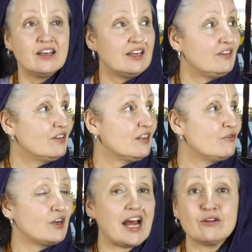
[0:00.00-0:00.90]
Even if
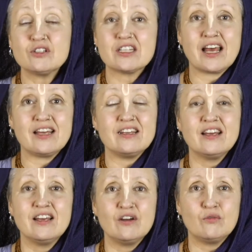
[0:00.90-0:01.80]
we're outside,
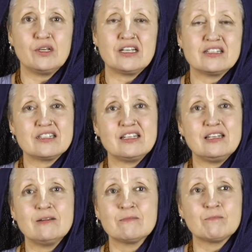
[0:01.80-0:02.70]
we can see